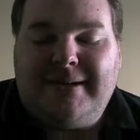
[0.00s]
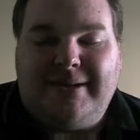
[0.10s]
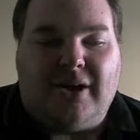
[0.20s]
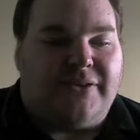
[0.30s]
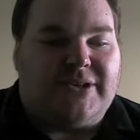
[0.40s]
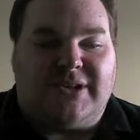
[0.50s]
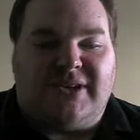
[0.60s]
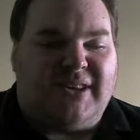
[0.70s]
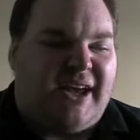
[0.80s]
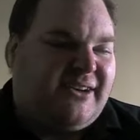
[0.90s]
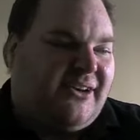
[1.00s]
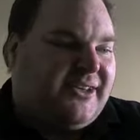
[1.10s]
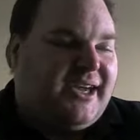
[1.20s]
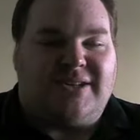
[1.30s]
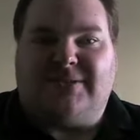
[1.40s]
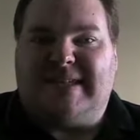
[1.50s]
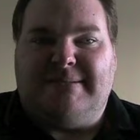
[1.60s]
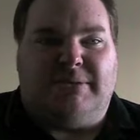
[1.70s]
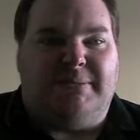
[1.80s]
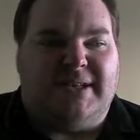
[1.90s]
not the shirt, like, not the actual
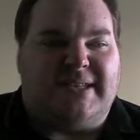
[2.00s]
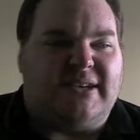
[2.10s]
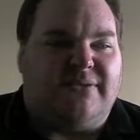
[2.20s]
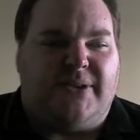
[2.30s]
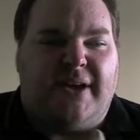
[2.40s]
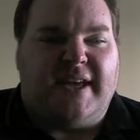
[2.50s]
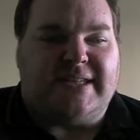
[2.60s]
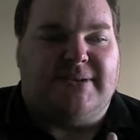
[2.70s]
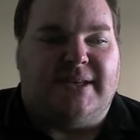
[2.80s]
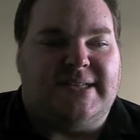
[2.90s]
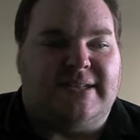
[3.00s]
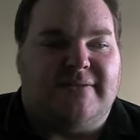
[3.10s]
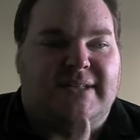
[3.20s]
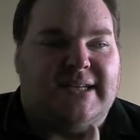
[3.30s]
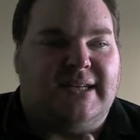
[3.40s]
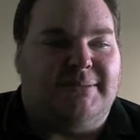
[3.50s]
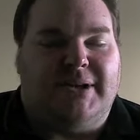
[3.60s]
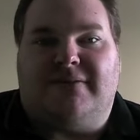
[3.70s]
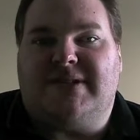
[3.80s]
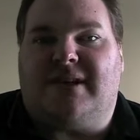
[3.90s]
symbol bit itself, although that's really sort of, it's a little bit
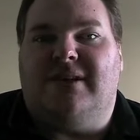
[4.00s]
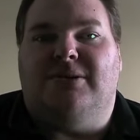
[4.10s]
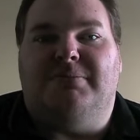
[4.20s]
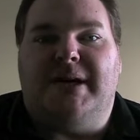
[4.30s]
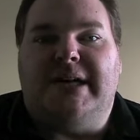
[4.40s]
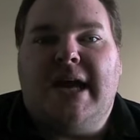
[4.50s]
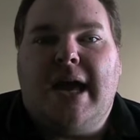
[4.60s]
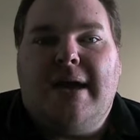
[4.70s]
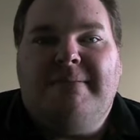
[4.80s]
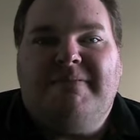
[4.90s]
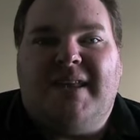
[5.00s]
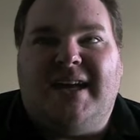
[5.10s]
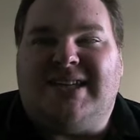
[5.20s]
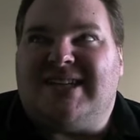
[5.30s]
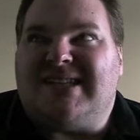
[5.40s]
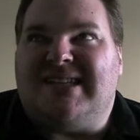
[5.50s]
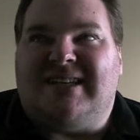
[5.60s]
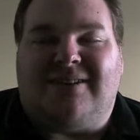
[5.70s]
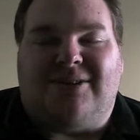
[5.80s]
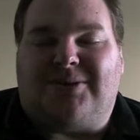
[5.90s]
off-skew, but it just
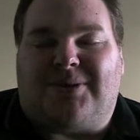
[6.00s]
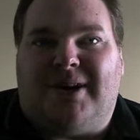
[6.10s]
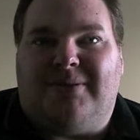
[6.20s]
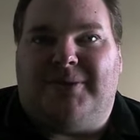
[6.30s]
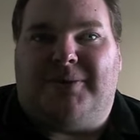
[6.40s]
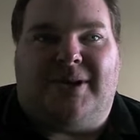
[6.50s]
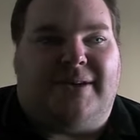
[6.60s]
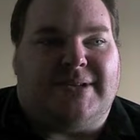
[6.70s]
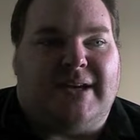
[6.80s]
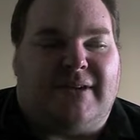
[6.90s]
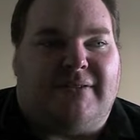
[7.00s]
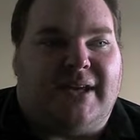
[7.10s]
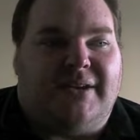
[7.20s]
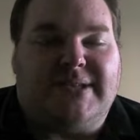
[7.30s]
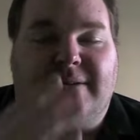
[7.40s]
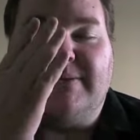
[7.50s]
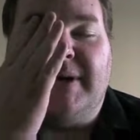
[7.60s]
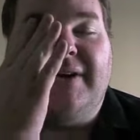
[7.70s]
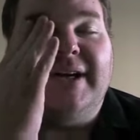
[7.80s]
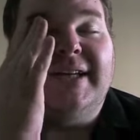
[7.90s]
didn't look right with what everything else I was
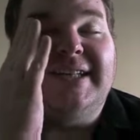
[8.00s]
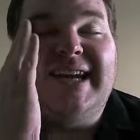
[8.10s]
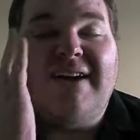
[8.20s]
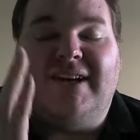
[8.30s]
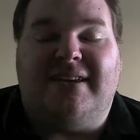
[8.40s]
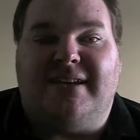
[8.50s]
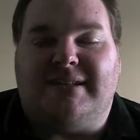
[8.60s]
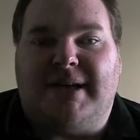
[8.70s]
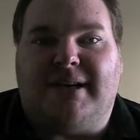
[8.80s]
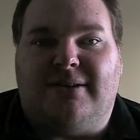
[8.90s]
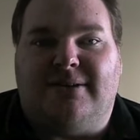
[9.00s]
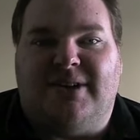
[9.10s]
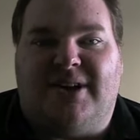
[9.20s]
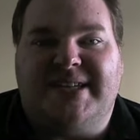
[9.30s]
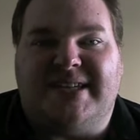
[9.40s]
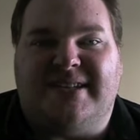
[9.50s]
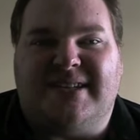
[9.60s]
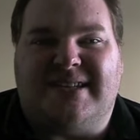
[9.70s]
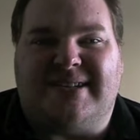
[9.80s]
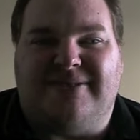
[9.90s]
wearing, and I didn't have anything to make it look nice, and it
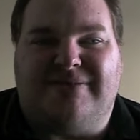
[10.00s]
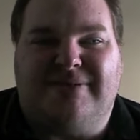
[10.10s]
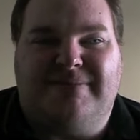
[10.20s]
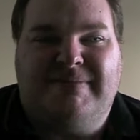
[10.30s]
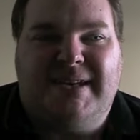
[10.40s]
just sort of,